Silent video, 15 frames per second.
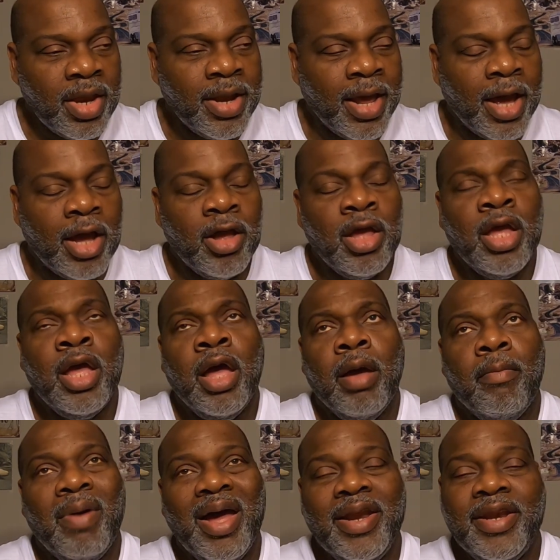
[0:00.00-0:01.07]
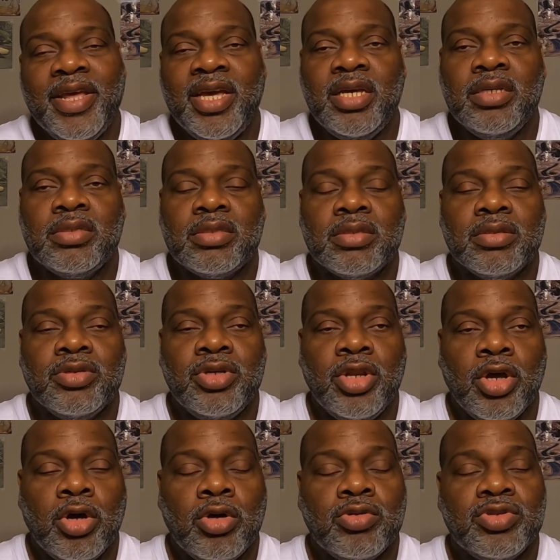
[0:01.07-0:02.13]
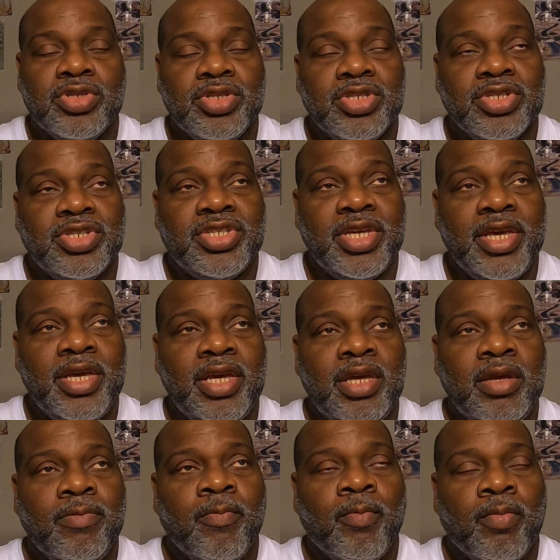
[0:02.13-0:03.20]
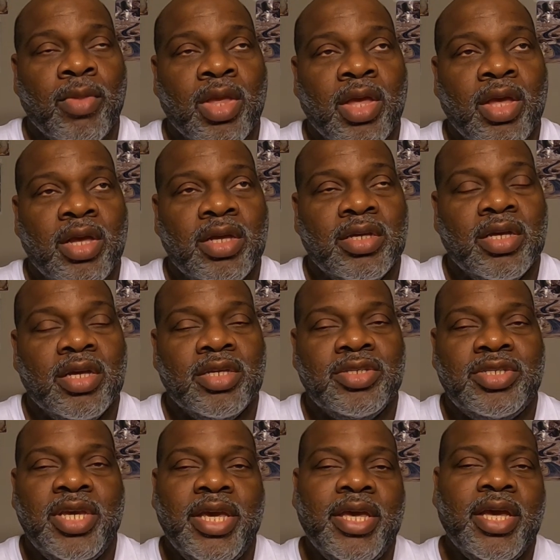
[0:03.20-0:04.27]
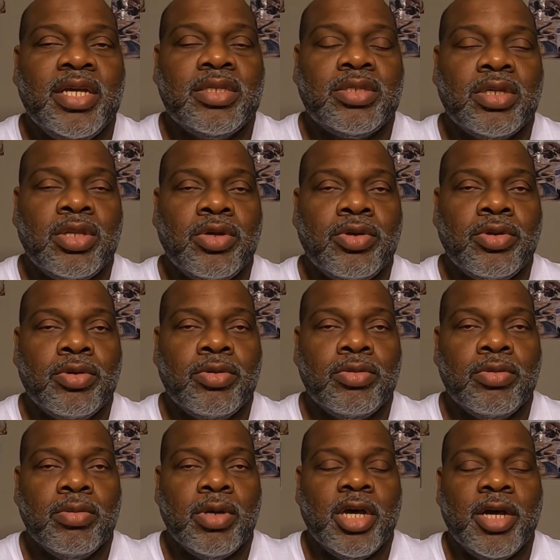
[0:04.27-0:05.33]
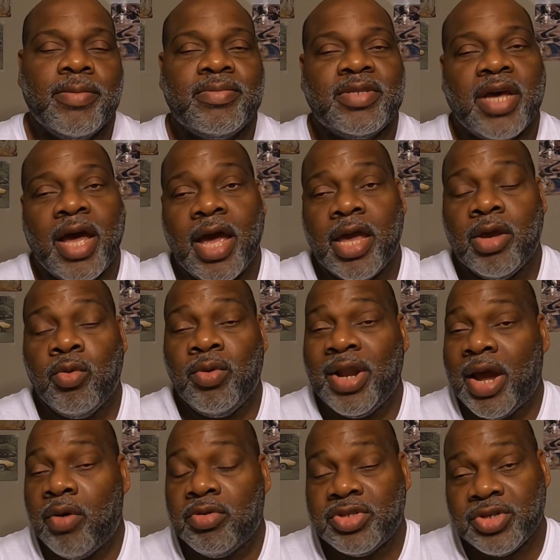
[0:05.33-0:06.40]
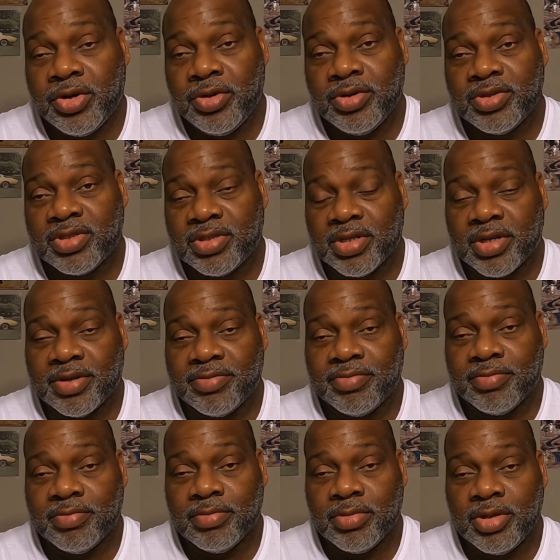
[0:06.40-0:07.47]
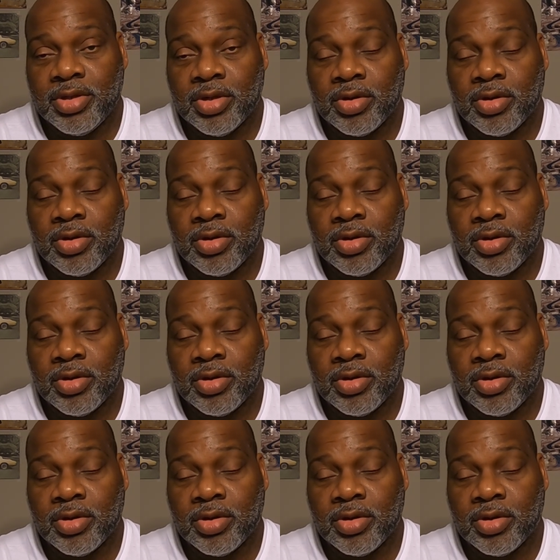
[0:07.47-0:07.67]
Now, my niece, you know, she she gets a little uptight when I return stuff, you